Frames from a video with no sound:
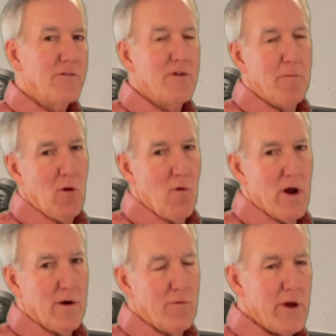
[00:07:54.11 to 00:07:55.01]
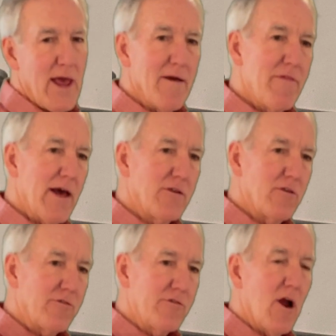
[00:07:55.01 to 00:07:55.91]
That's number one. We have that
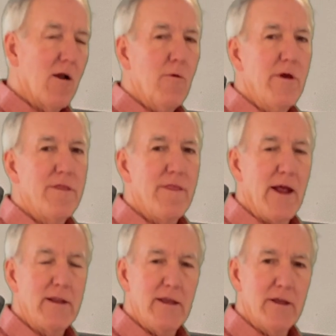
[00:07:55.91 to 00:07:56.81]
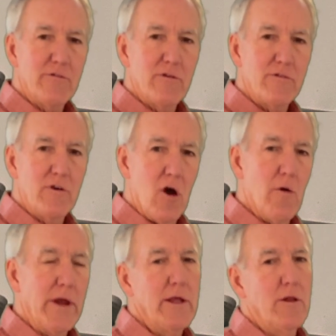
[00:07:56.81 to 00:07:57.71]
to start with. That gets us
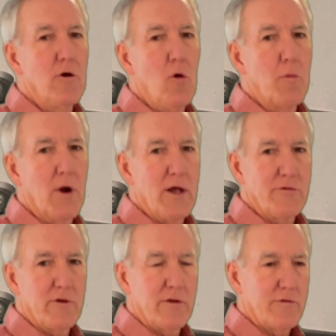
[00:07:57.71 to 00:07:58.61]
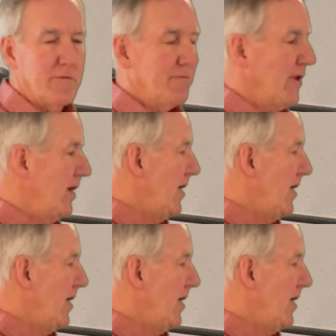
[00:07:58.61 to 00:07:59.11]
going in the whole process.